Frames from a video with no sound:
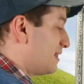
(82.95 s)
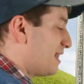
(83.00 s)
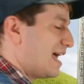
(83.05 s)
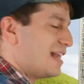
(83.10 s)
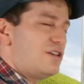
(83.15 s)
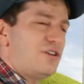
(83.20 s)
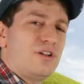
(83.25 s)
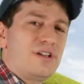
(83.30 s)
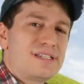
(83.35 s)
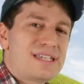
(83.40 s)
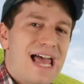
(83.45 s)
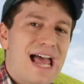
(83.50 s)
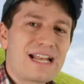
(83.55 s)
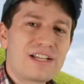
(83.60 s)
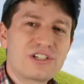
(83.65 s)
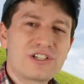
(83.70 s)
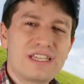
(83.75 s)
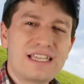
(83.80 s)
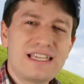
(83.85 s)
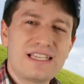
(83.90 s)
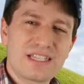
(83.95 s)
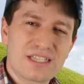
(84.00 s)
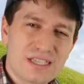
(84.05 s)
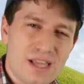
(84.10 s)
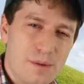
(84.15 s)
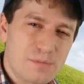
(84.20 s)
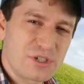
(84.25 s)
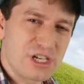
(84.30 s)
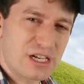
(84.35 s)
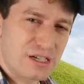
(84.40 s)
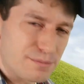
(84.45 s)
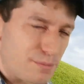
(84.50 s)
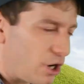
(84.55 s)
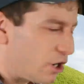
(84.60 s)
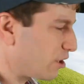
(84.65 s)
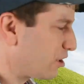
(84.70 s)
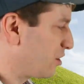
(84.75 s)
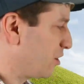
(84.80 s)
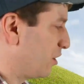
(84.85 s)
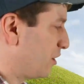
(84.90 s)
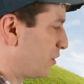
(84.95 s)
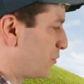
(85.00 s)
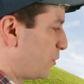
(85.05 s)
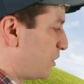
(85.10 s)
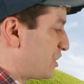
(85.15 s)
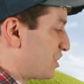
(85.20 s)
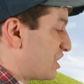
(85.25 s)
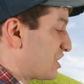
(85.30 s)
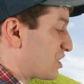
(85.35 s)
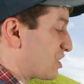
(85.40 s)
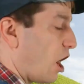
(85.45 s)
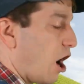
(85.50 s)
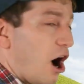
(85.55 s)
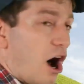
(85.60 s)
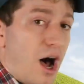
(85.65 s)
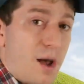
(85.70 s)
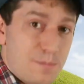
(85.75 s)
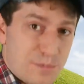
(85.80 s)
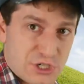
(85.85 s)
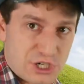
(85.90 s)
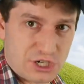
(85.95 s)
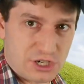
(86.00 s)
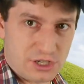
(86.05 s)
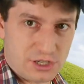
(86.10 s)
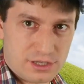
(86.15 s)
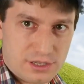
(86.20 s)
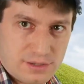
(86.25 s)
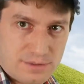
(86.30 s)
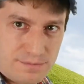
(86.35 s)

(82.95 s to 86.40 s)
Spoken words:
Then you'll attach the subject marker, which is optional.